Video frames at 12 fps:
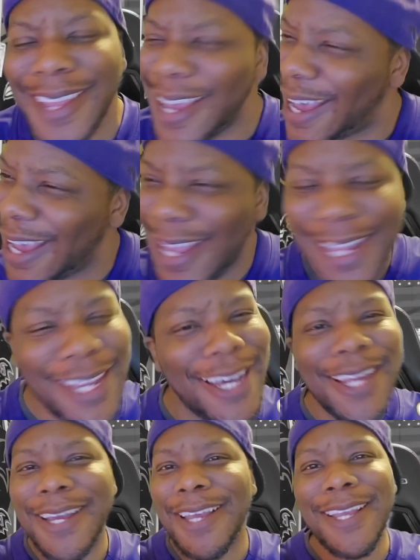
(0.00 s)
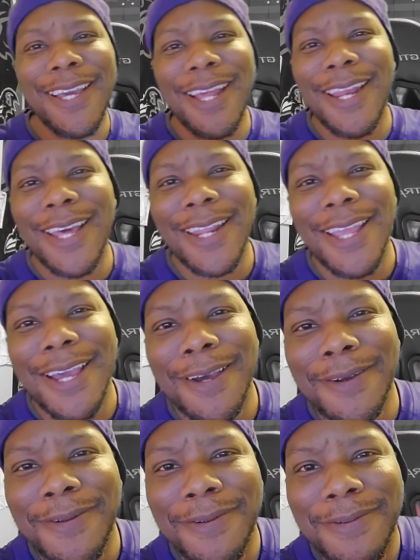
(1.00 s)
I ain't got a lot of y'all.
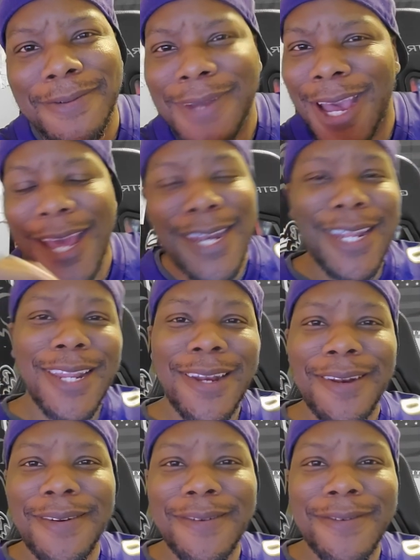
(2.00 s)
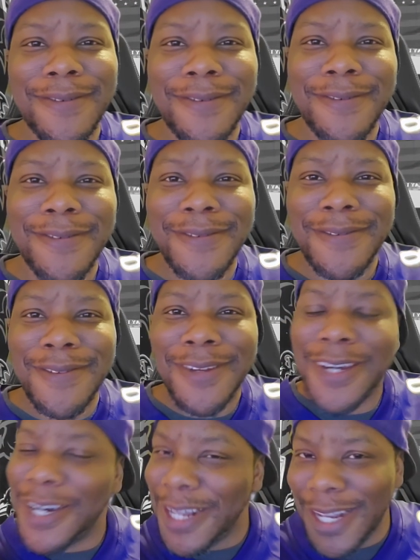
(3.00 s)
I did.
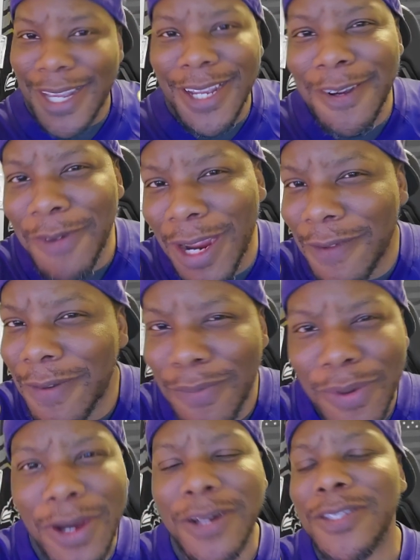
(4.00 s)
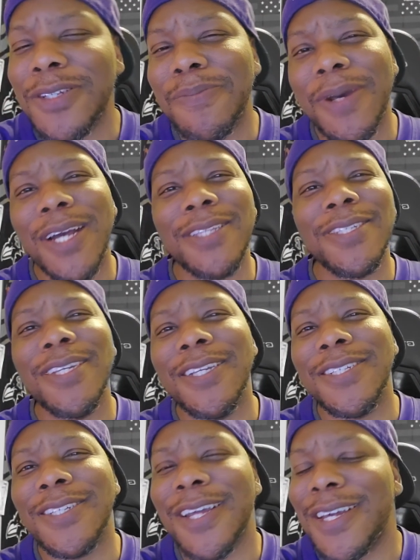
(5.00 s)
Hoodie Engraving brought it to my
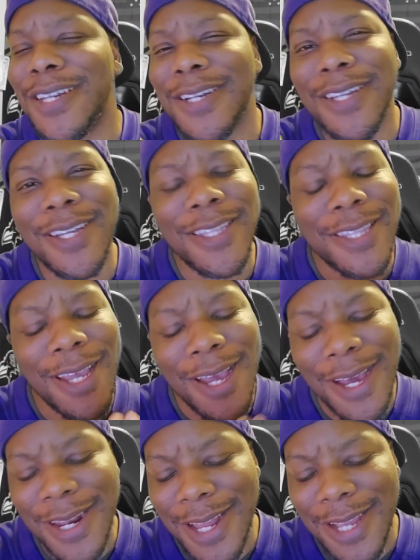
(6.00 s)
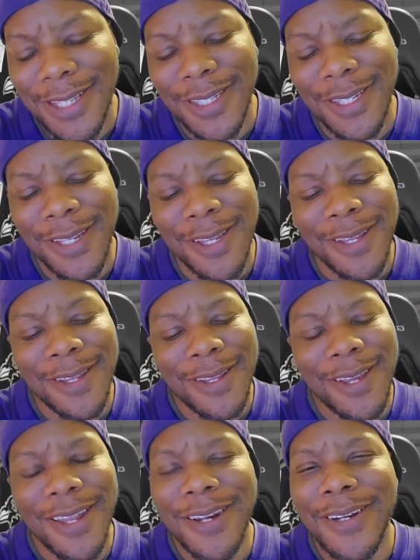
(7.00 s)
attention. I didn't look at the highlights.
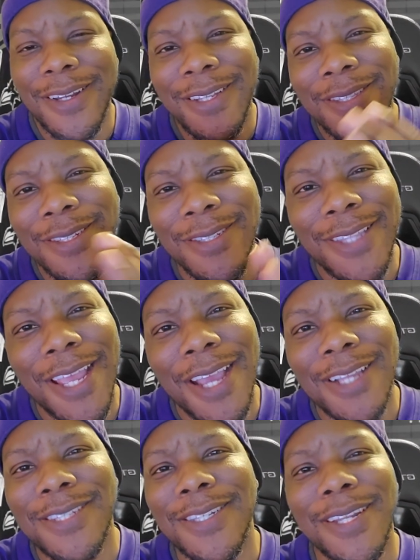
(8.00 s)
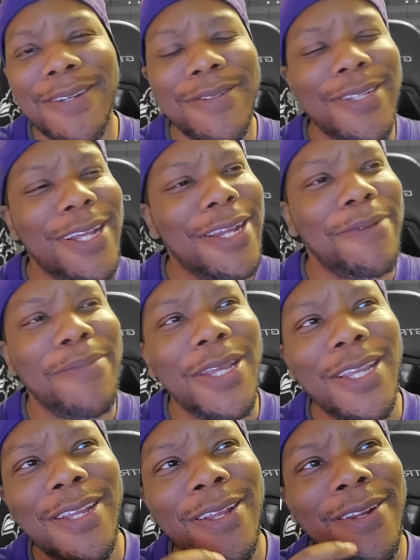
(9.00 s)
I didn't look at the stats. And I was like,
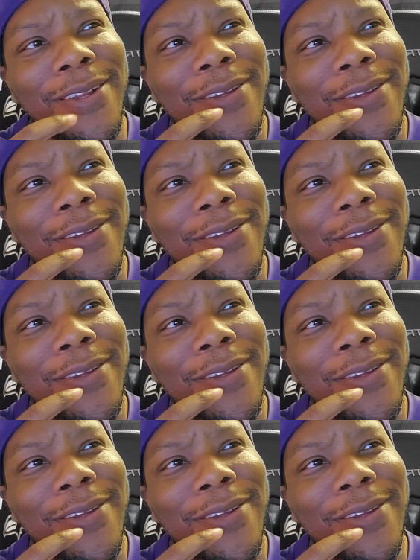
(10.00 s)
man,